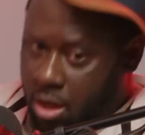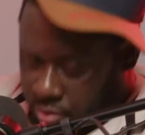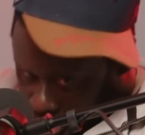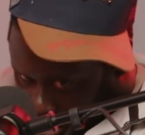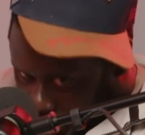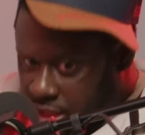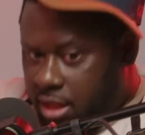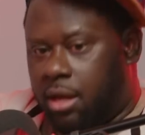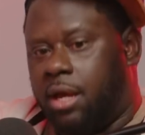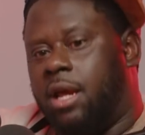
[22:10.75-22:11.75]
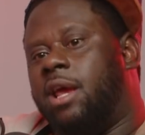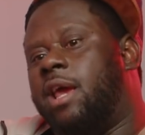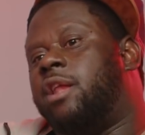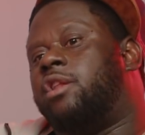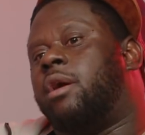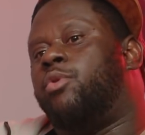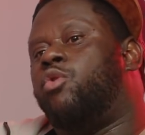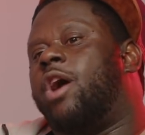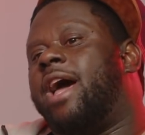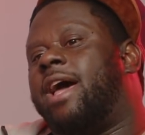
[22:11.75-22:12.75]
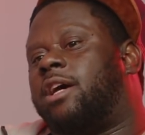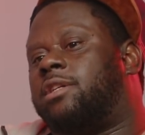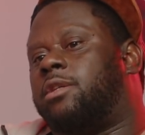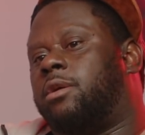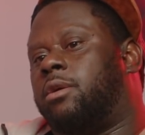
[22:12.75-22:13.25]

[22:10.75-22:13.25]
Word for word: It was Conceited. NWX.